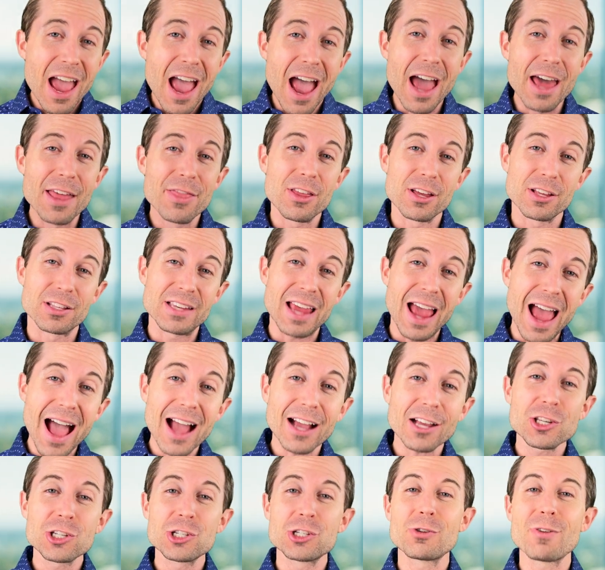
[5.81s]
and the
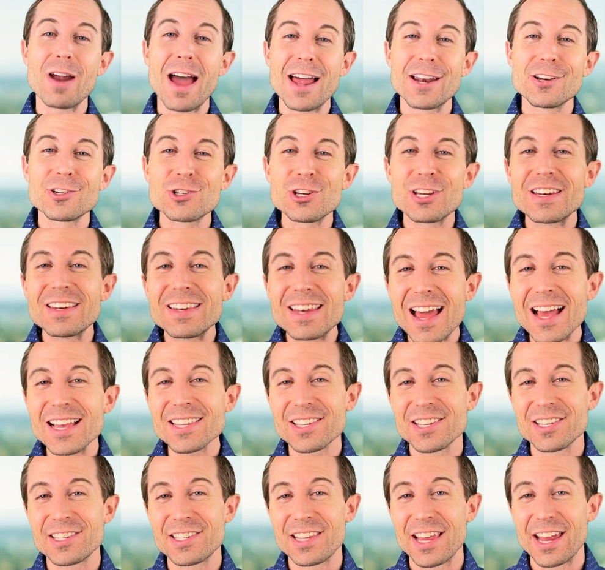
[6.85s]
tax strategy
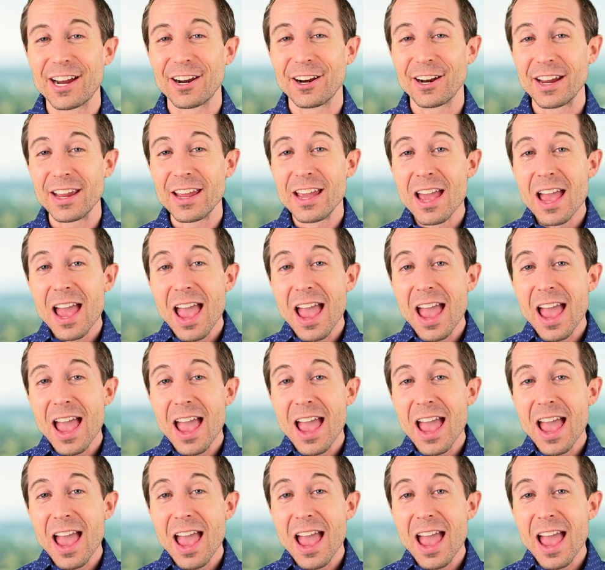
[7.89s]
necessary,